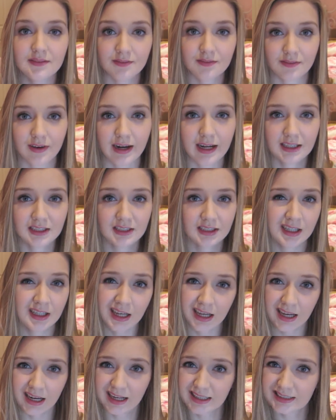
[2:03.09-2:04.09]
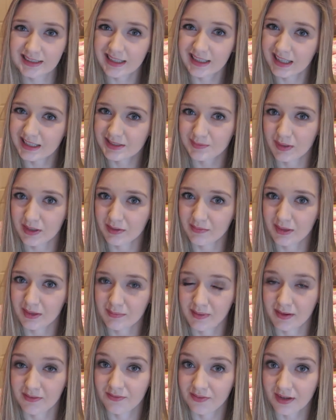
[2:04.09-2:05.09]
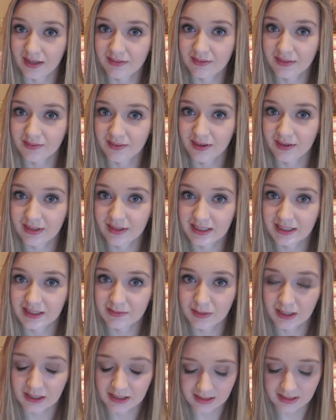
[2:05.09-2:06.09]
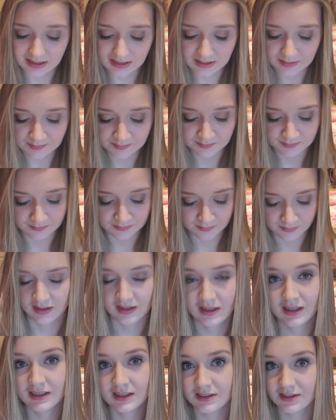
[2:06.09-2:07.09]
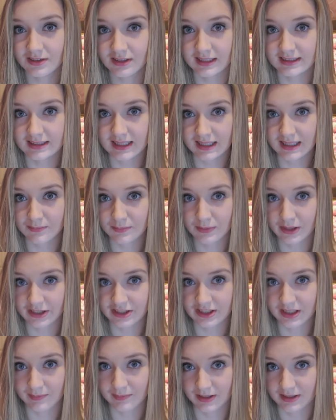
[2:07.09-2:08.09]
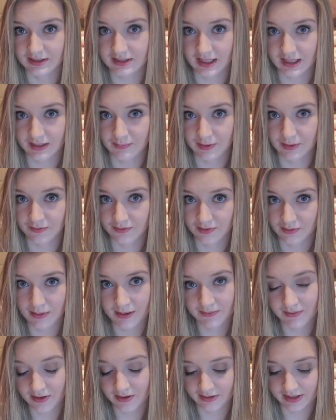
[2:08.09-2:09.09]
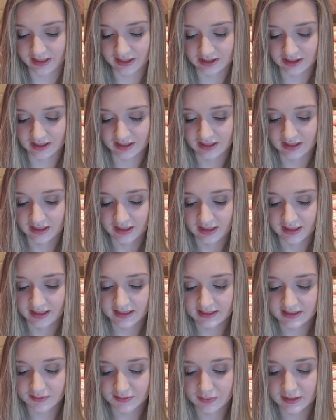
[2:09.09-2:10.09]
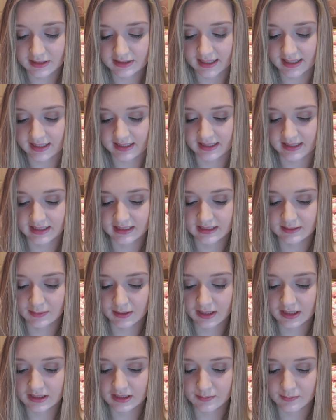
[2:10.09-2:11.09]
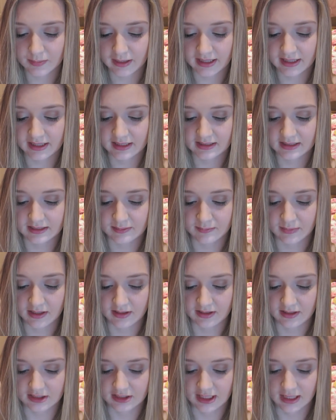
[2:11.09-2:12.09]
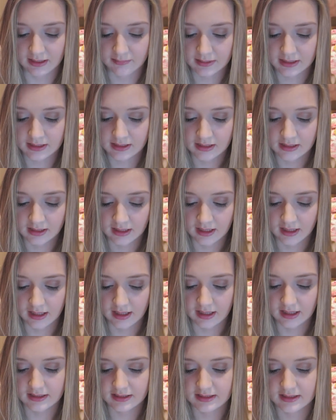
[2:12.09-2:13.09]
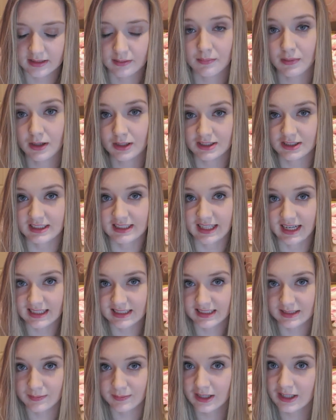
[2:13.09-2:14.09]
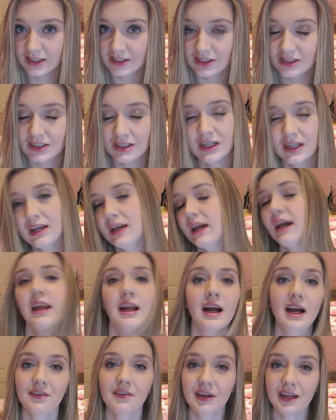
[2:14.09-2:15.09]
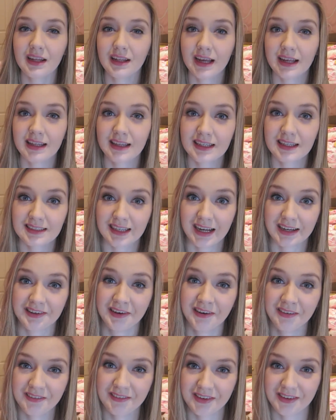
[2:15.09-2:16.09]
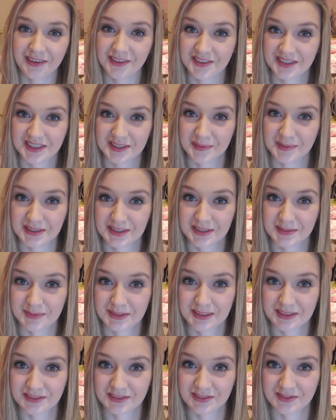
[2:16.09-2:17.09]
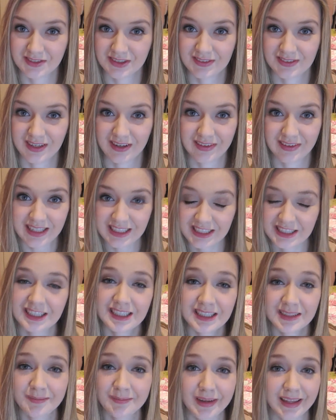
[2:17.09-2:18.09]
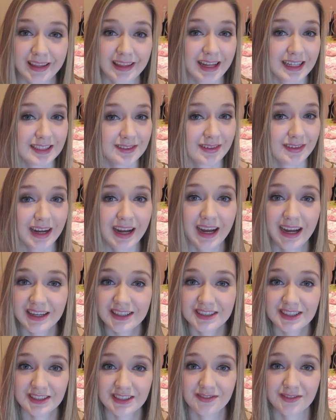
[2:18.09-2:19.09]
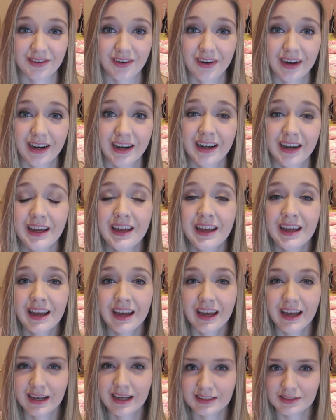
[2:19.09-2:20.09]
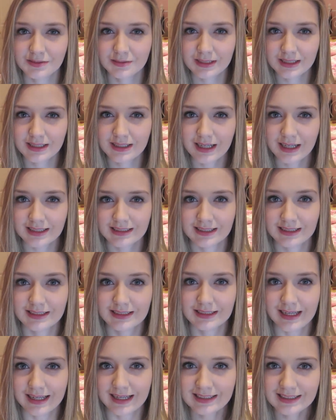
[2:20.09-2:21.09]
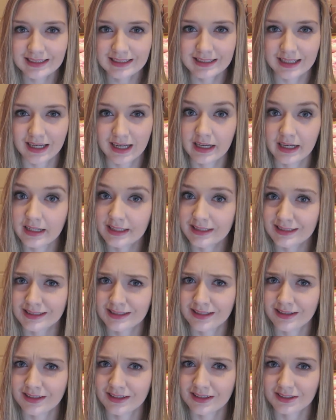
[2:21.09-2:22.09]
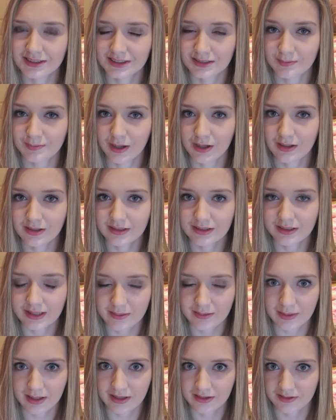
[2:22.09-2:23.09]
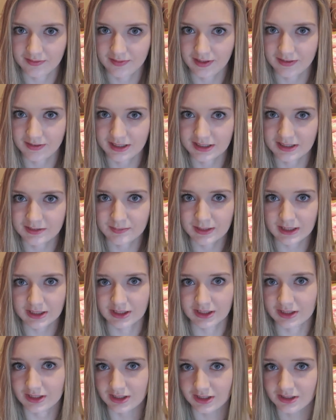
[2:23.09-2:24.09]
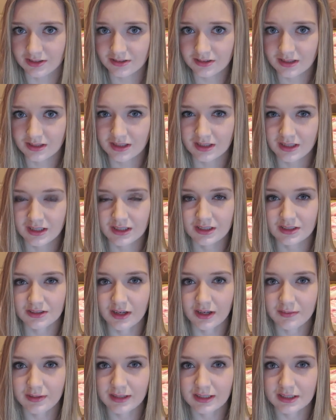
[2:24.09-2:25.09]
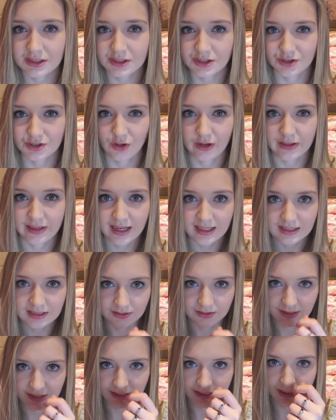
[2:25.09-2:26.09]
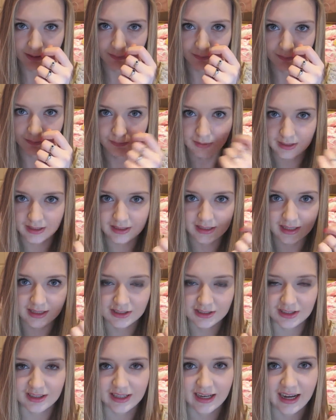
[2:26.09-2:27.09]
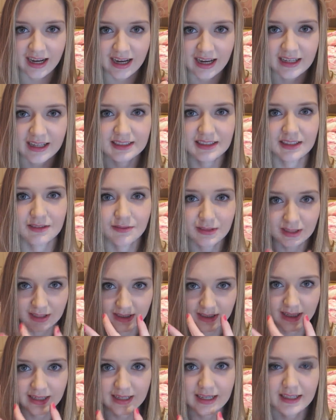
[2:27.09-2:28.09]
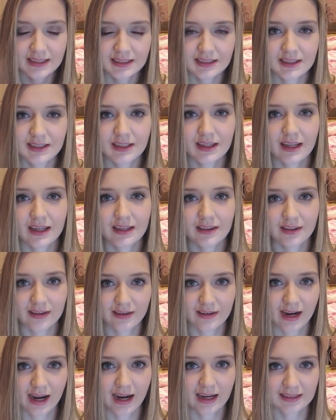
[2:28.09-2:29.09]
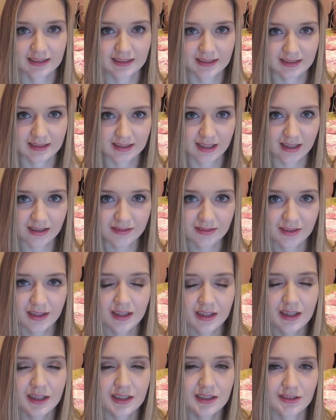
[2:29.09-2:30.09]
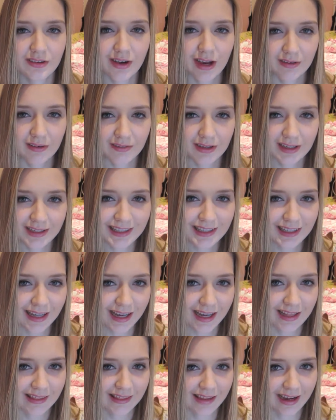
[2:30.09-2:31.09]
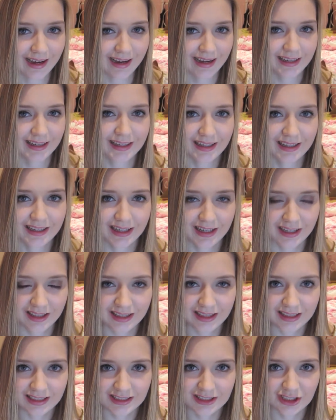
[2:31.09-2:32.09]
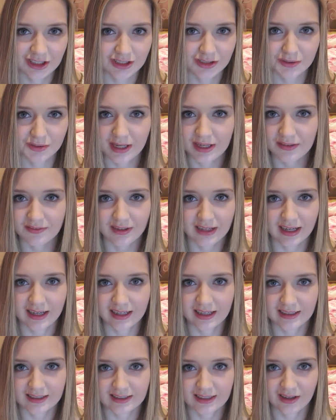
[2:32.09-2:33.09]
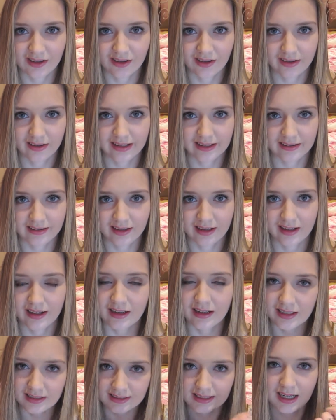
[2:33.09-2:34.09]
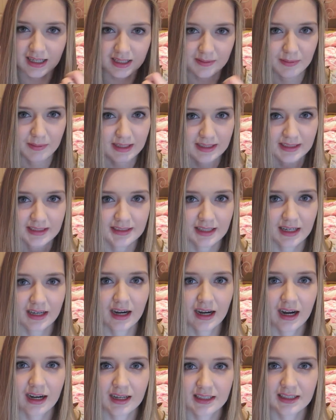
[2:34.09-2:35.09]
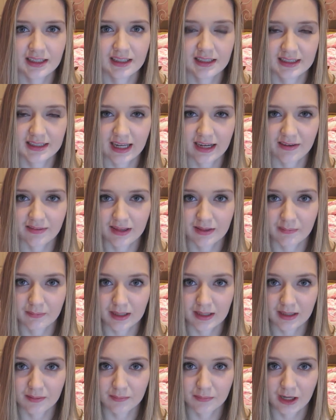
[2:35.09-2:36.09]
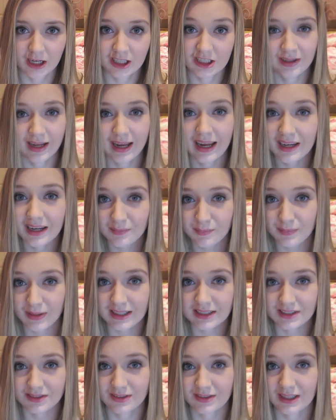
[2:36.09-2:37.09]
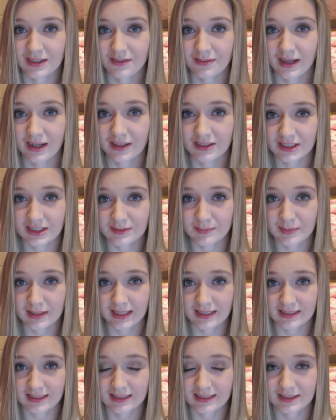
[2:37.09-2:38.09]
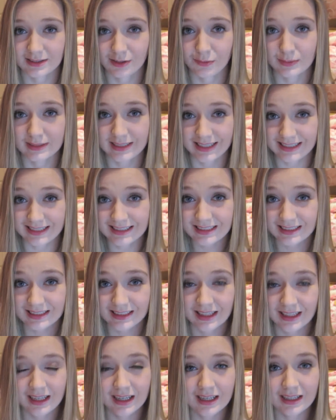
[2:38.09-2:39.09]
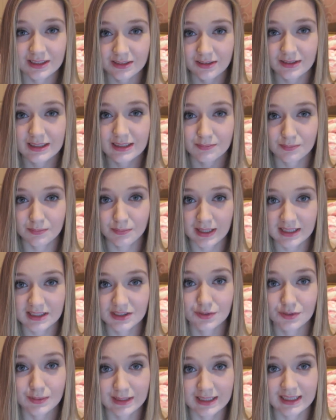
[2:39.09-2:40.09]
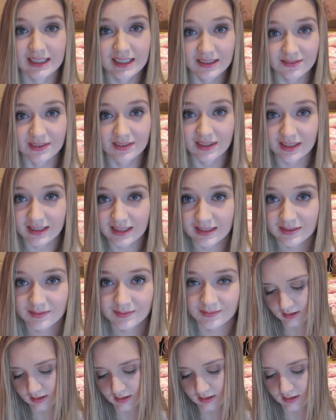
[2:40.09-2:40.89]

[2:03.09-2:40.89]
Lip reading: and fresh. And I'd say that's probably one of my favorite foundation brushes. So the second brush that I'm going to talk about for my foundation is the Real Techniques brush by Samantha Chapman, and it's a multitask brush. And I really like this. I don't know if it's supposed to be used for foundation, but that's what I use it for. And it's really nice and dense, and it's a little smaller than my other foundation brushes too. So I really enjoy that, so it can get really under the eyes and really like into like the cracks and stuff. So I really like that, and I think it's just great for getting into all like the tiny places that are harder to get with a bigger brush. And it blends really well just because it's so dense, so it blends really evenly.